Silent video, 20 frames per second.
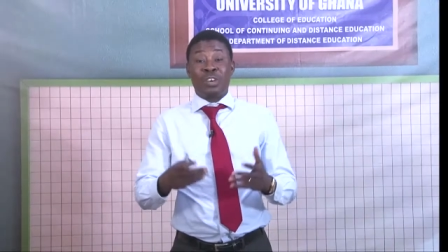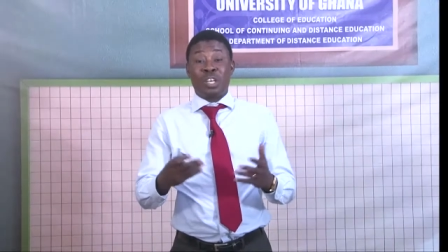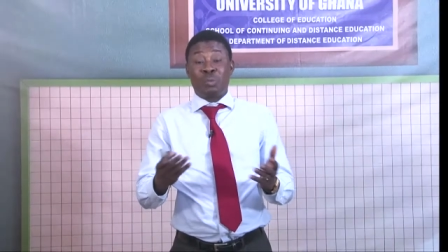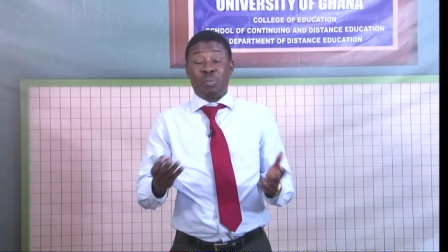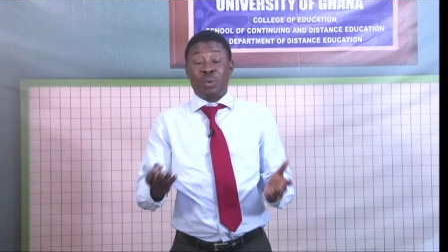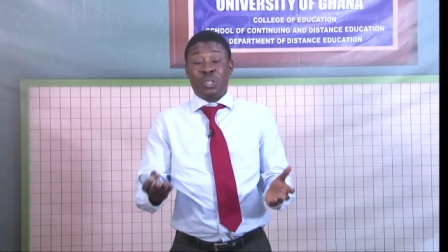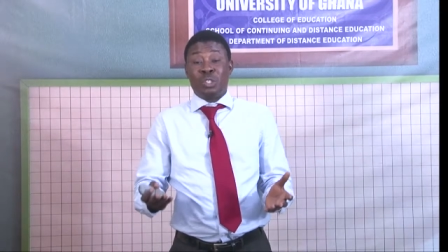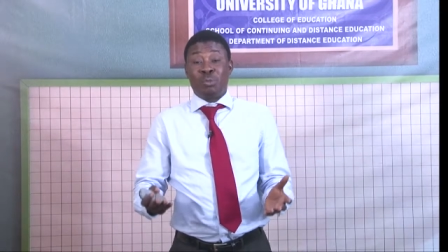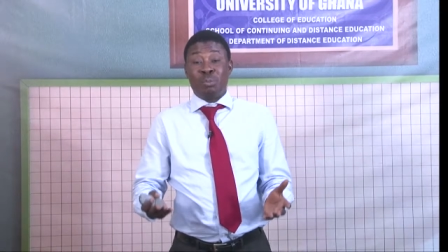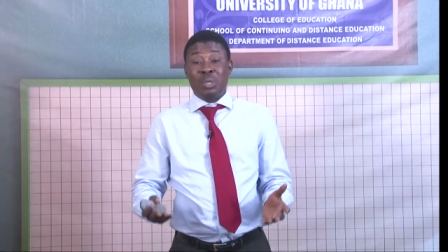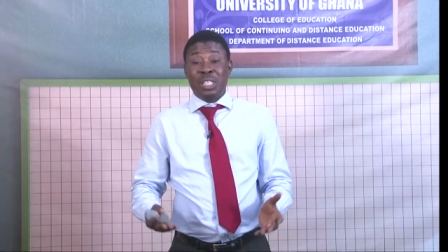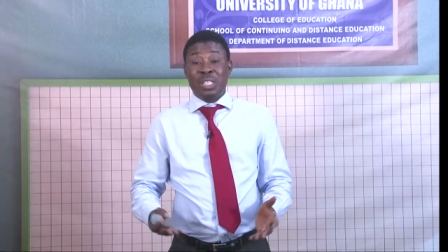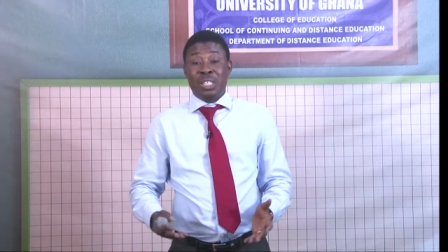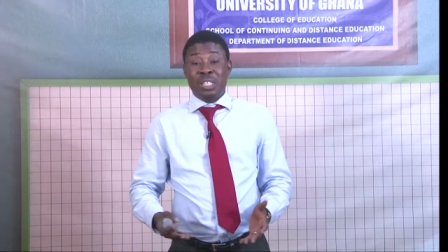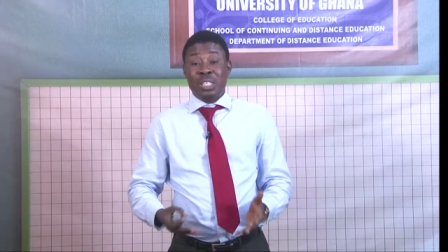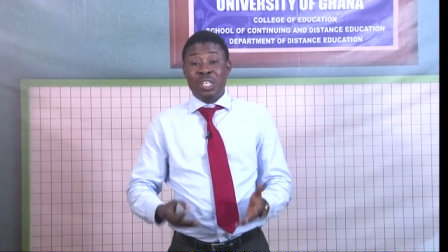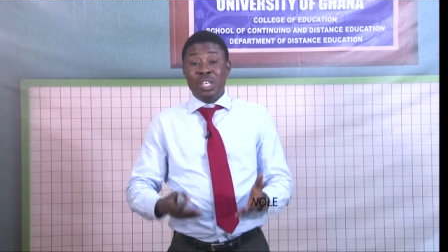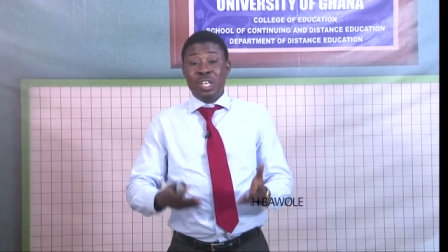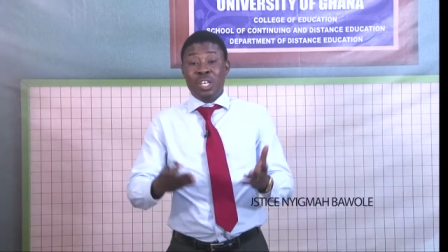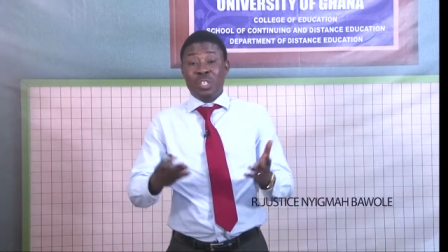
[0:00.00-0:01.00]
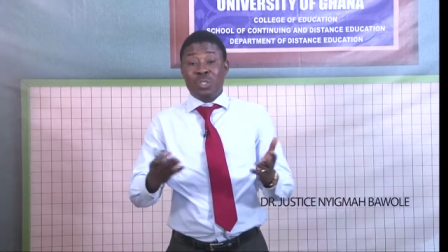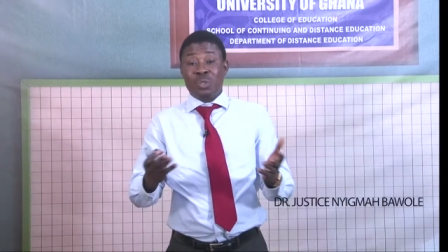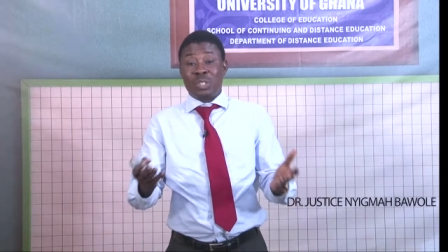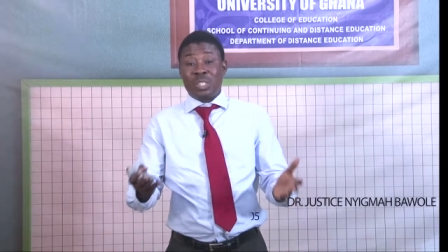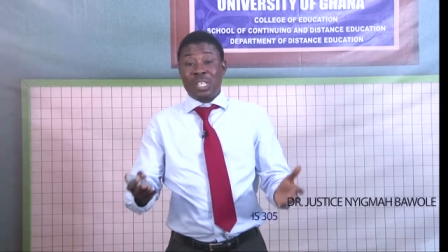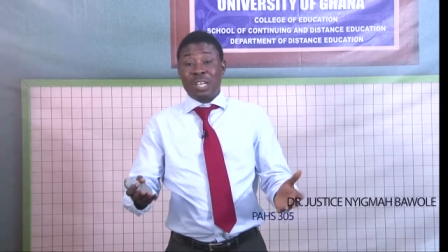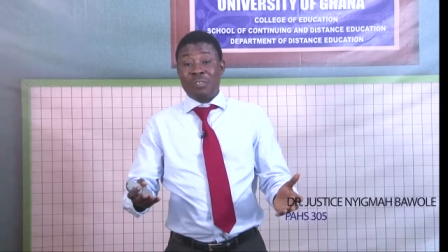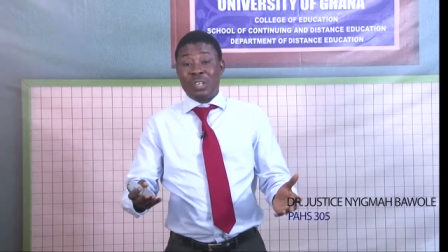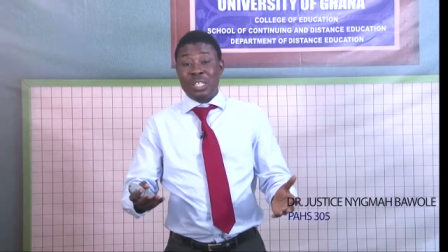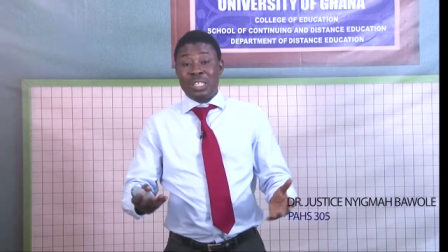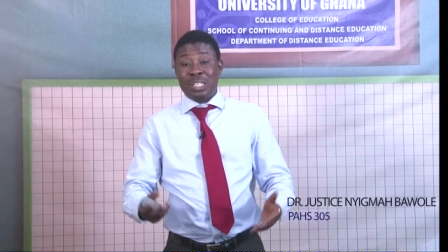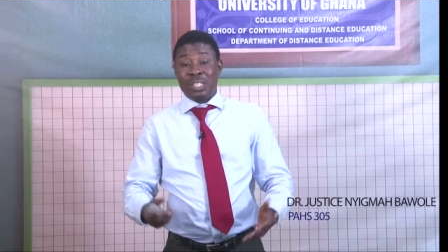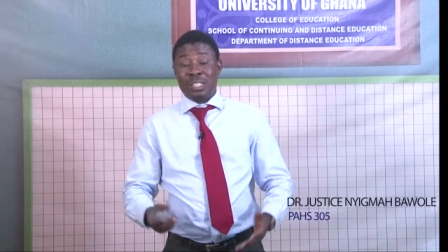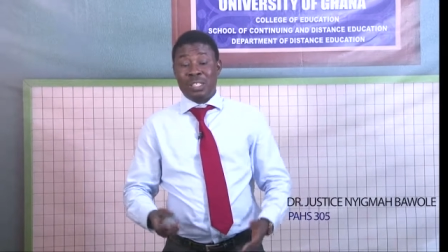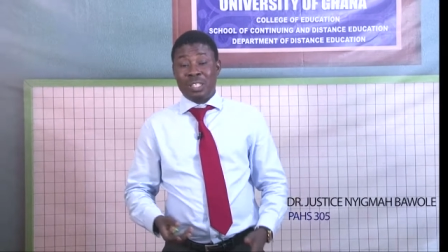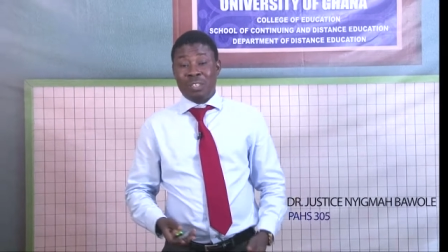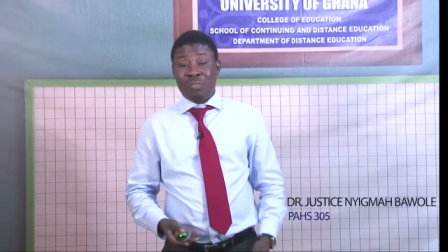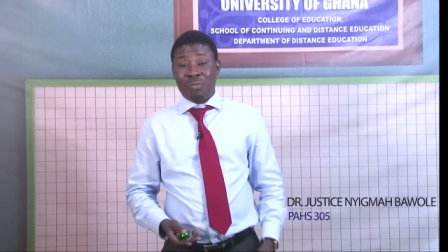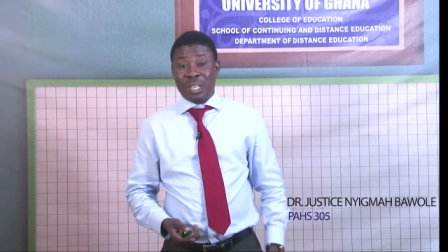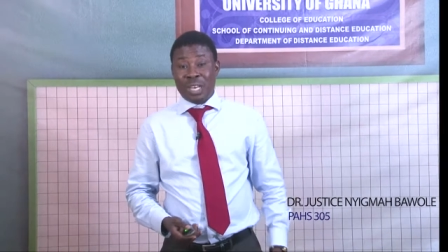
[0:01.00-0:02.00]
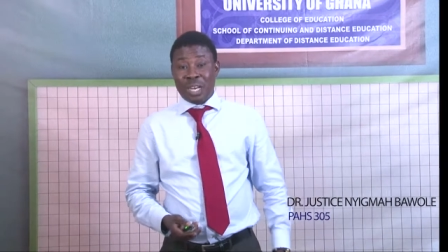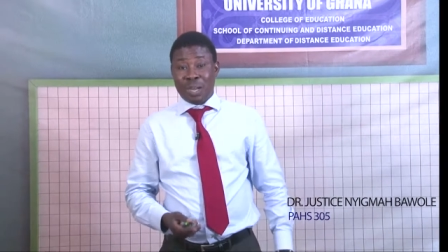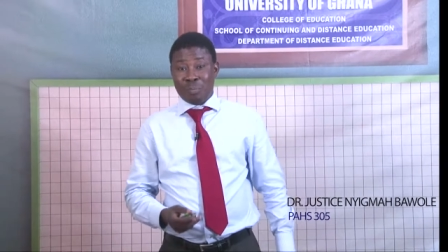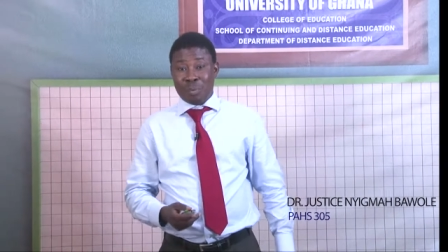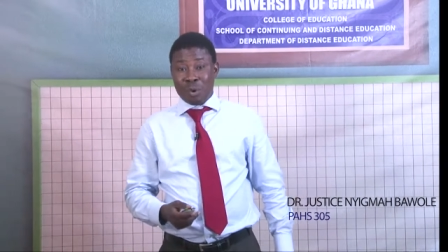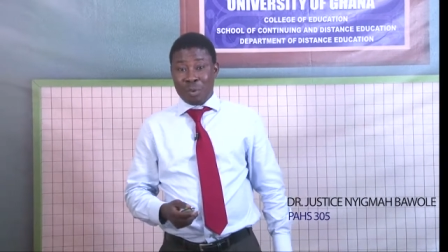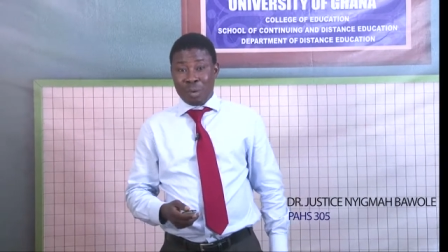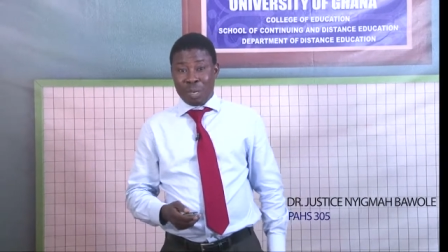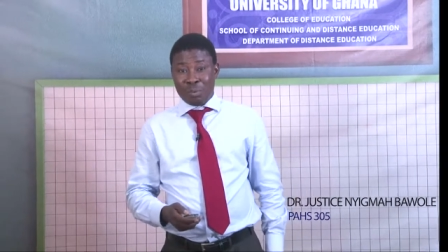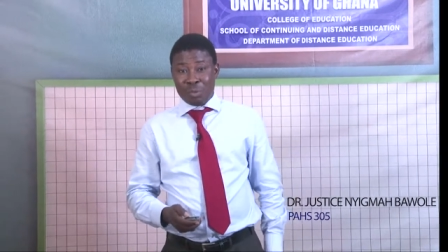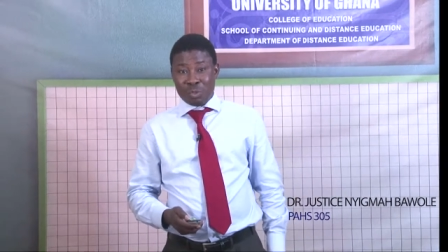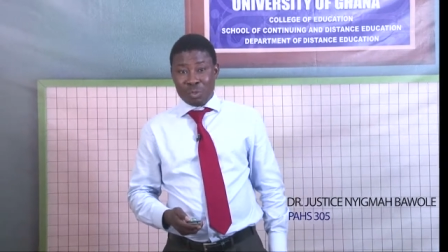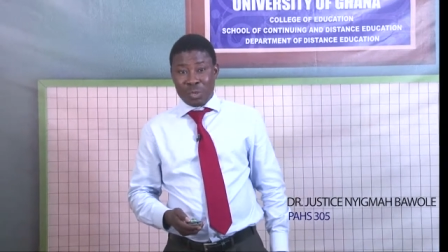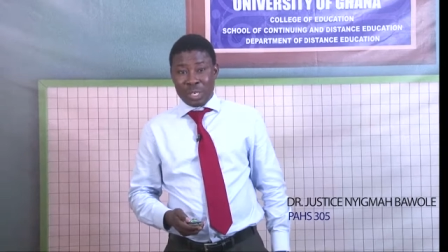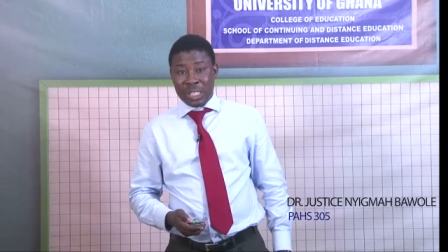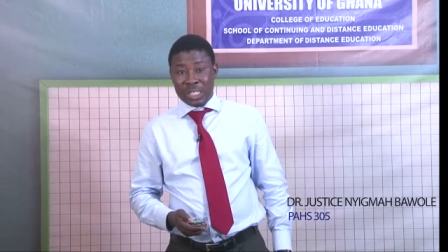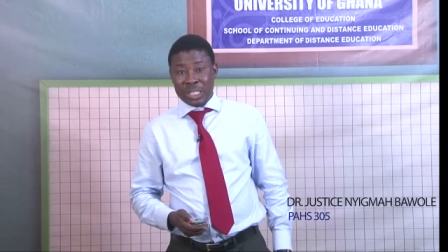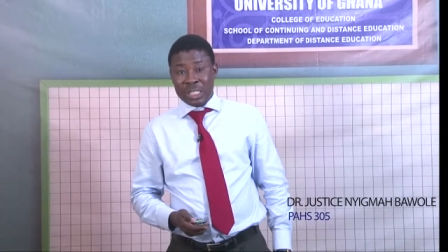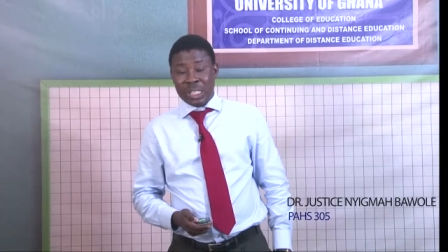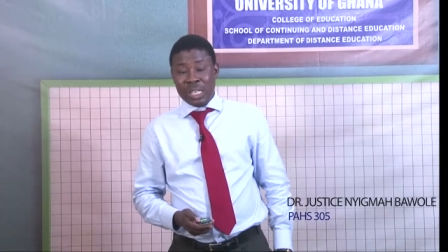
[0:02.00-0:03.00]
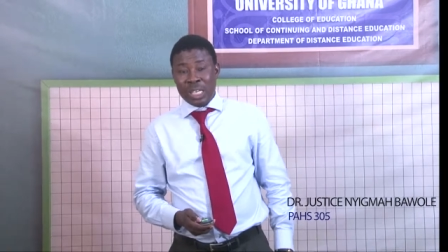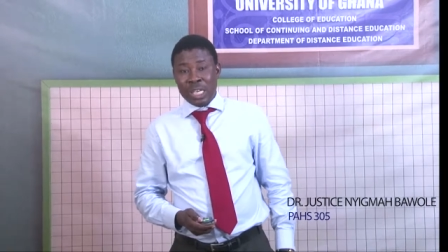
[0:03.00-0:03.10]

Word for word: responsibility to service it if there are problems with it.